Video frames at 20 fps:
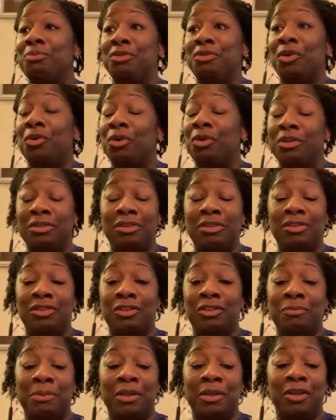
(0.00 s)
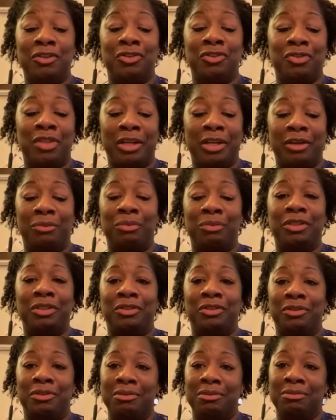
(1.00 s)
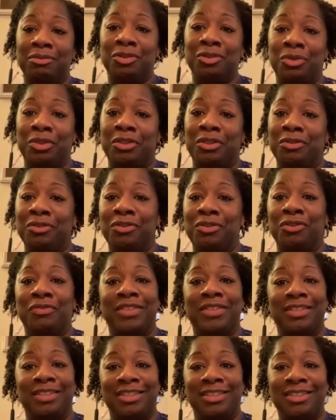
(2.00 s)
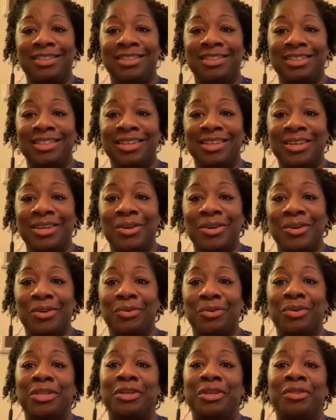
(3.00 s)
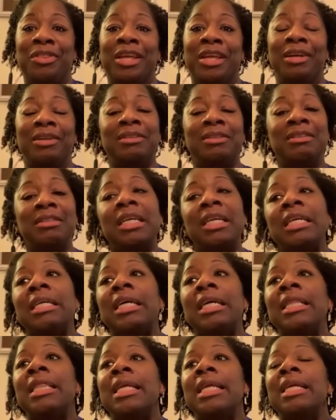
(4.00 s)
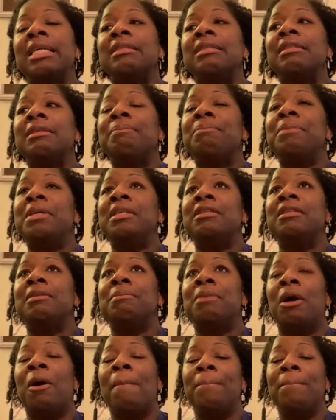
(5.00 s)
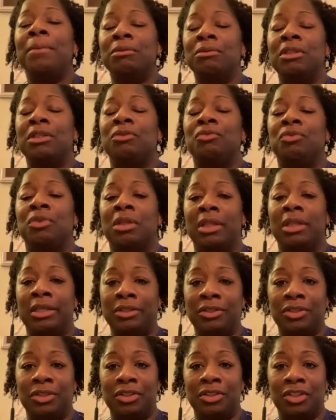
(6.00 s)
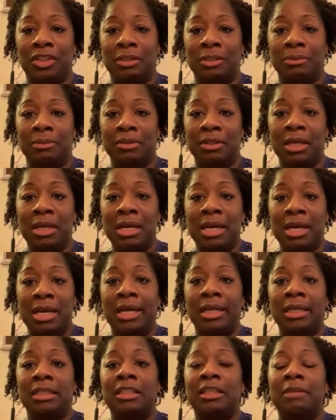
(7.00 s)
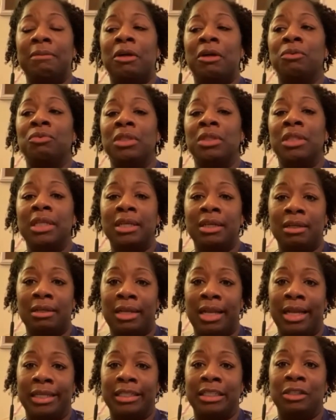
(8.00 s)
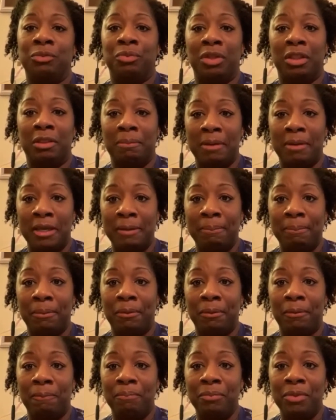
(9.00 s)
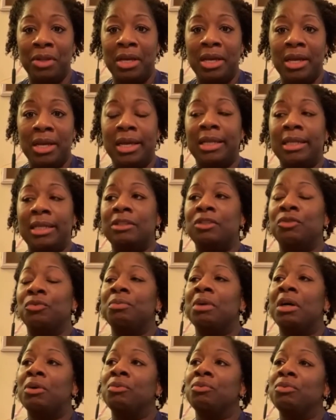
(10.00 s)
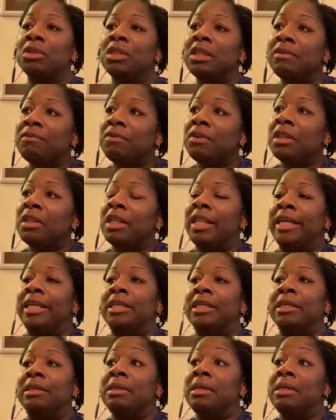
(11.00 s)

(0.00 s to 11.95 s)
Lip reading: or is it just because you're there when you're doing your services or you're there? It's like, I think it's about building relationships, and it's about really connecting with people. And it's about really feeling like,